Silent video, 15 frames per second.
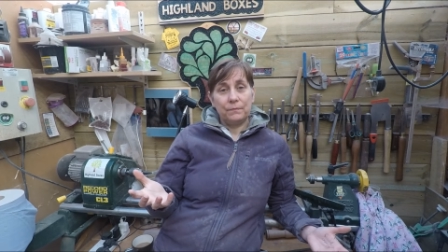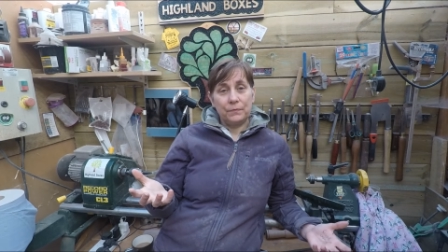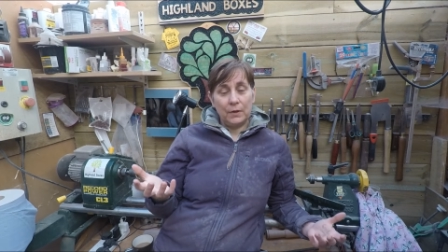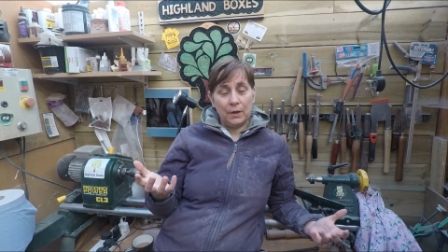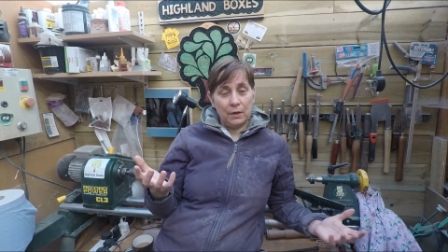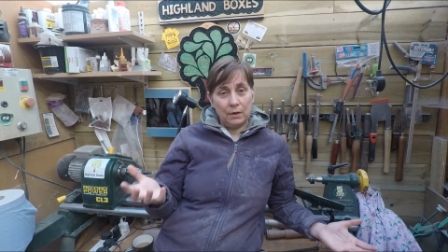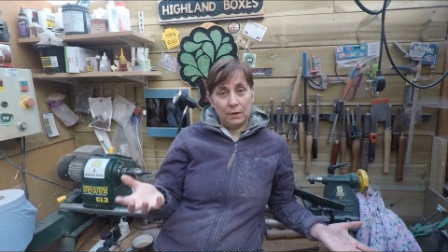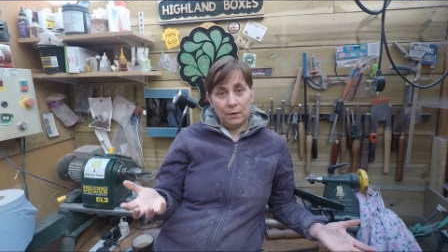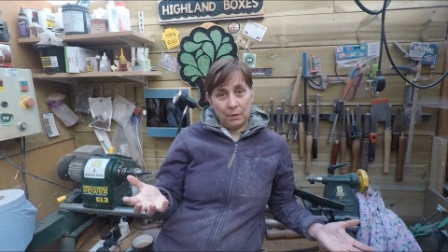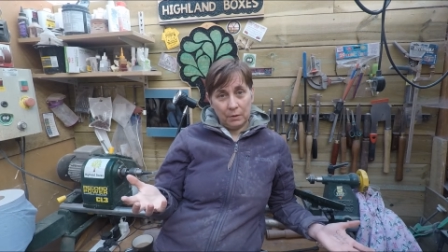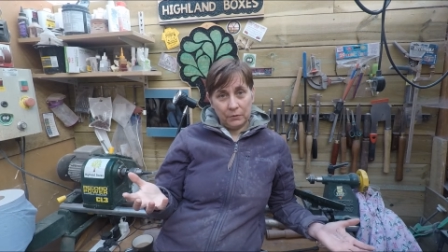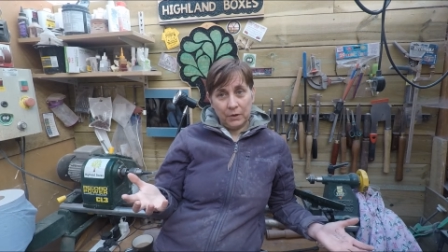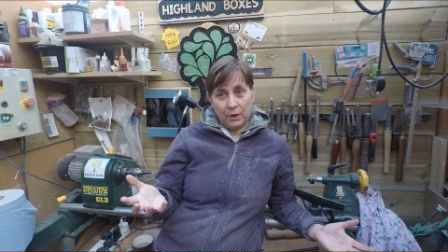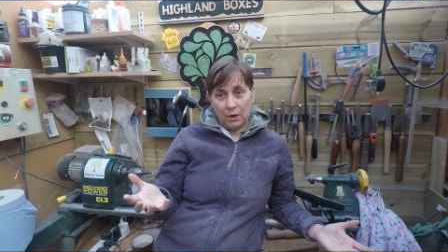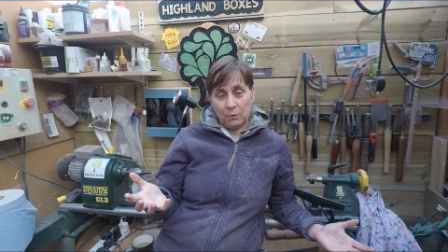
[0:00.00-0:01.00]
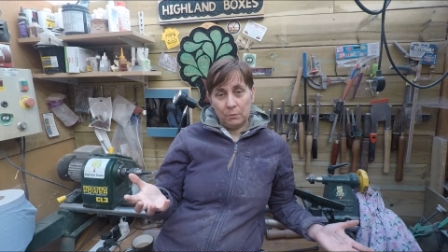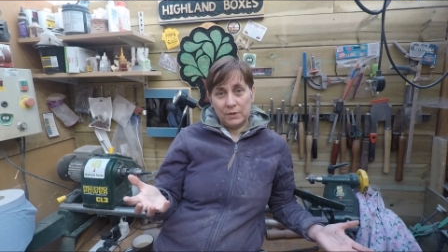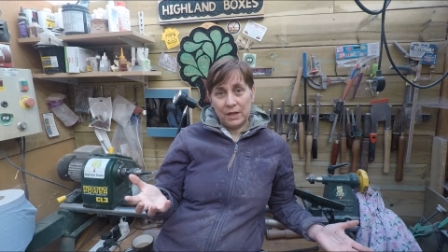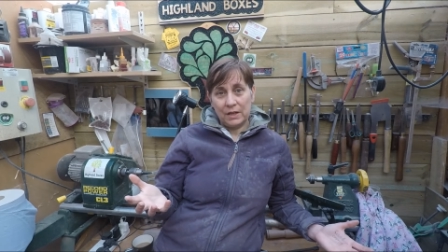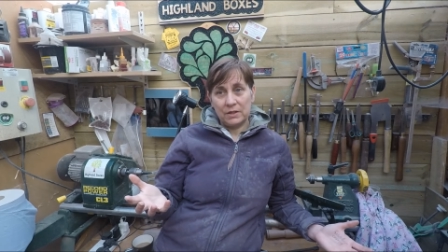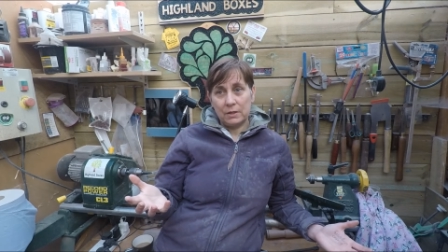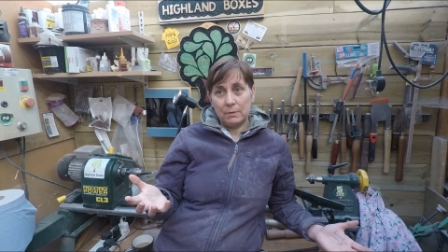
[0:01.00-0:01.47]
that I was
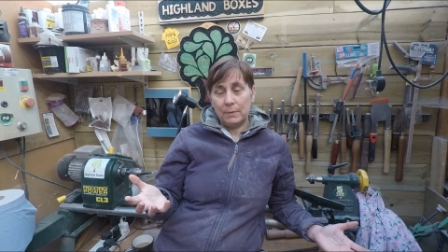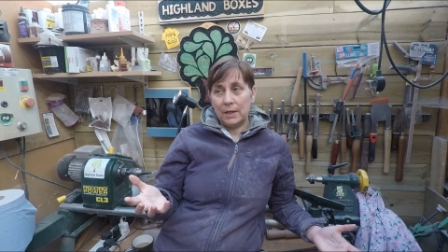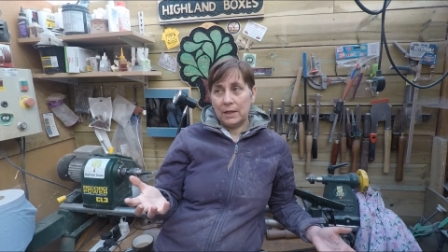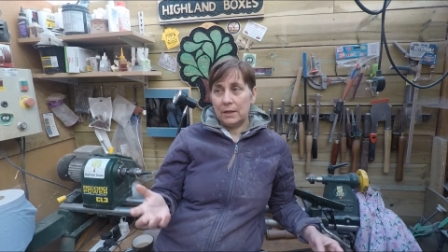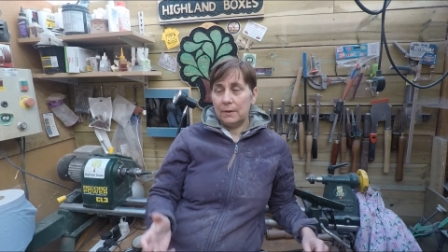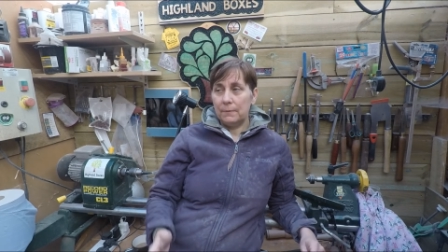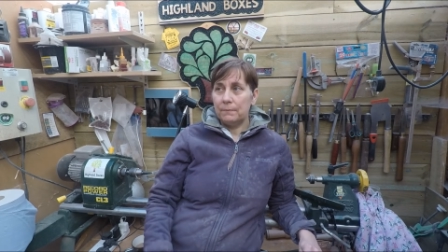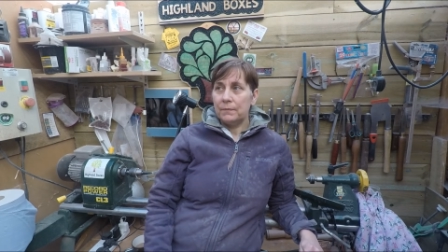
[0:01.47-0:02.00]
asked to make.